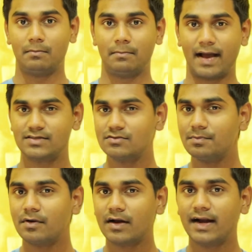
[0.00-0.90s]

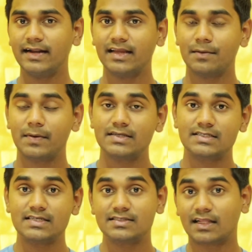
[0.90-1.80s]
Maximum power handling
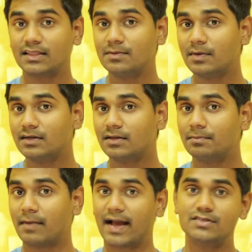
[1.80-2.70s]
capacity is nothing but the
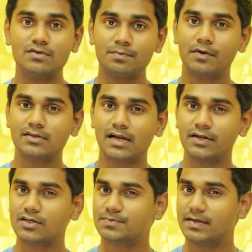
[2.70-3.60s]
maximum power that
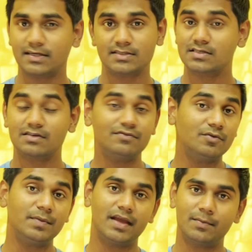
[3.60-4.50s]
your speaker system
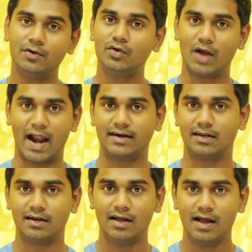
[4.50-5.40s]
would be able to
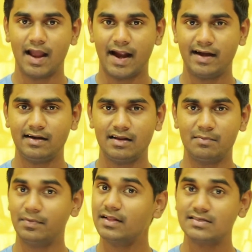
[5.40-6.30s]
handle, and
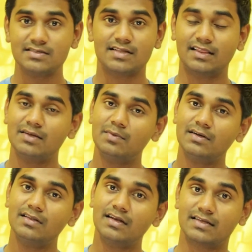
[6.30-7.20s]
impedance is nothing
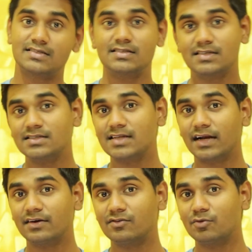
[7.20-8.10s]
but the resistance
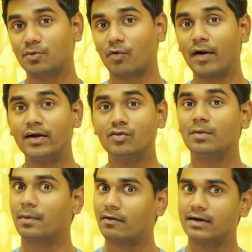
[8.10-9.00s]
that it would provide to
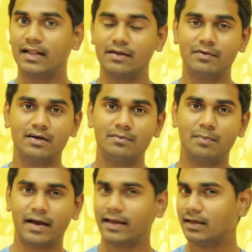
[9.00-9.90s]
the power
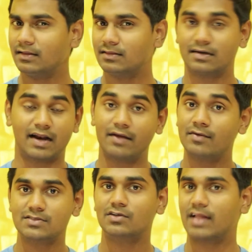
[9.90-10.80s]
delivered by the
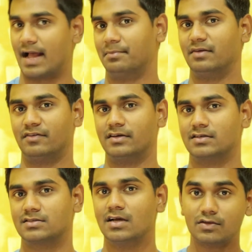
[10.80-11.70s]
drivers or the
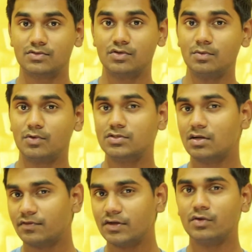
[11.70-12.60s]
amplifiers. So most
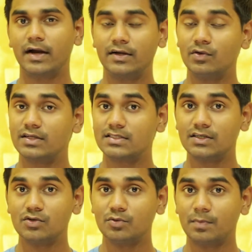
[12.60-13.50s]
often you get to
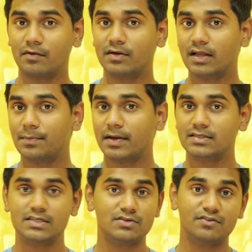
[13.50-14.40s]
listen to power
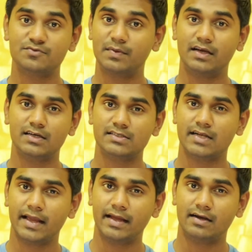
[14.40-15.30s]
capacities of speakers
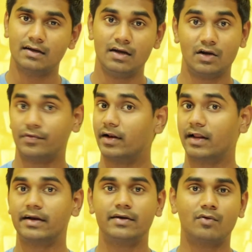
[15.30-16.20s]
like
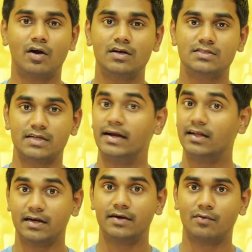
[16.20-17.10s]
1200 watts,
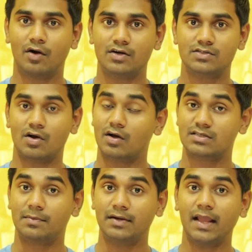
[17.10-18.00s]
800 watts or
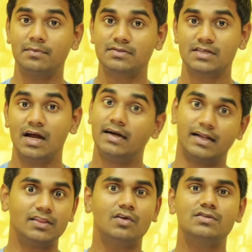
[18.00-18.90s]
sometimes
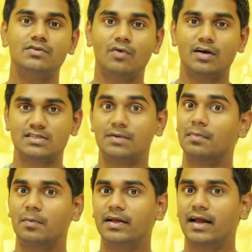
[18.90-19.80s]
10,000 watts in a
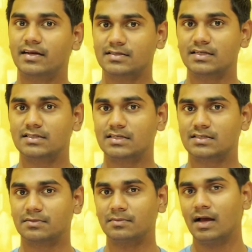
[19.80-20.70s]
public addressing
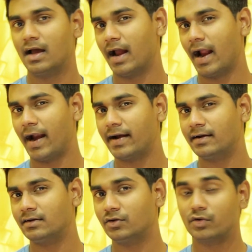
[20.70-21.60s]
system,
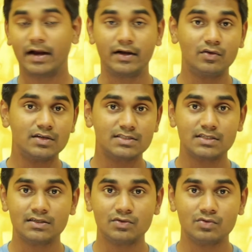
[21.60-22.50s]
and you get to
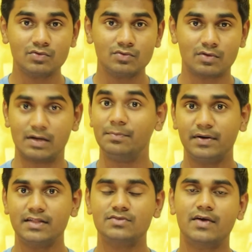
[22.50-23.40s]
listen to
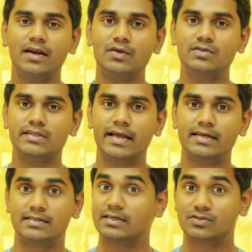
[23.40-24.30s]
impedance values
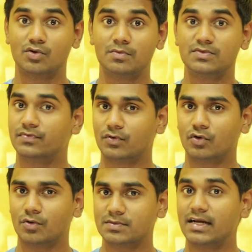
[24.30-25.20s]
like 6 ohms, 4
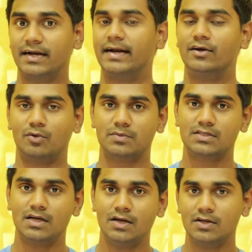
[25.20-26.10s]
ohms and 8
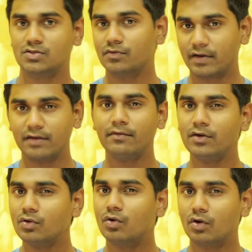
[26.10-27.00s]
ohms. So whenever
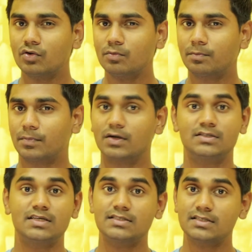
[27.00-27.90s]
you go to
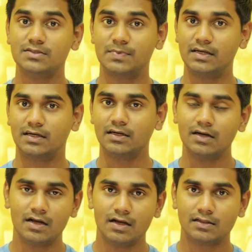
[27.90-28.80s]
purchase a
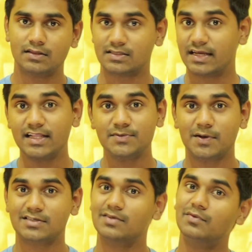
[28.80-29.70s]
speaker, the
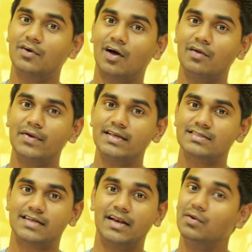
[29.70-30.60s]
salesperson would
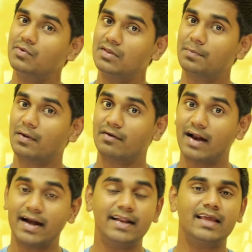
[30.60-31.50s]
always tell you the power
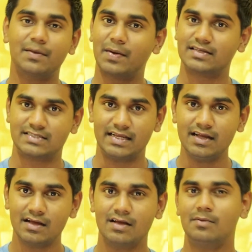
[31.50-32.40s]
handling
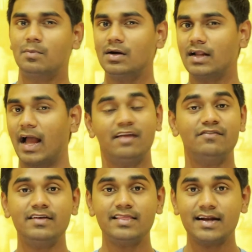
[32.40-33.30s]
capacity, but I
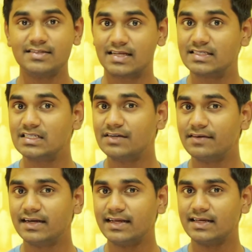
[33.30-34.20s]
feel that
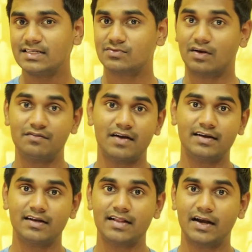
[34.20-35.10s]
sensitivity is one
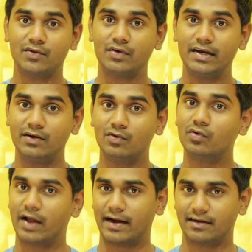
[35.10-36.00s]
factor that you need to
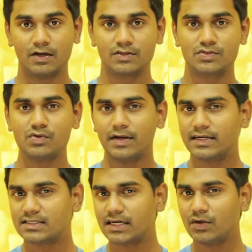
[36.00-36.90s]
look at. So
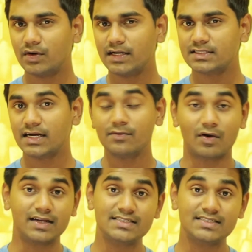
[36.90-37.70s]
let's try to understand what